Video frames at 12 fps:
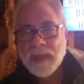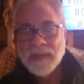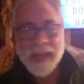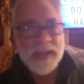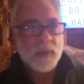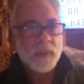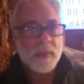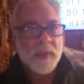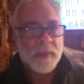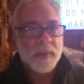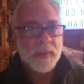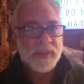That's when
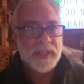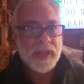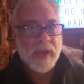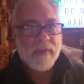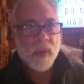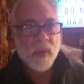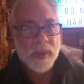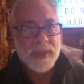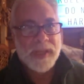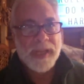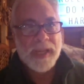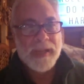people discover
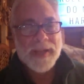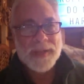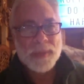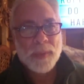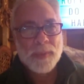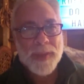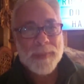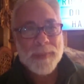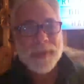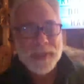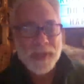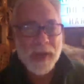whiskey. That's when people
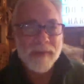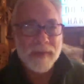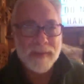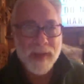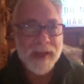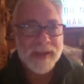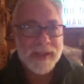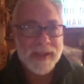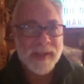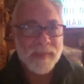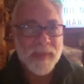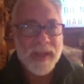discover
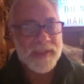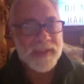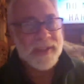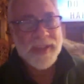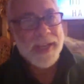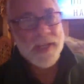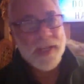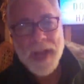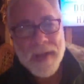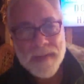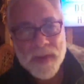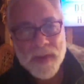vodka because it's like
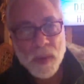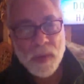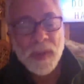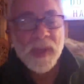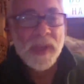jet fuel.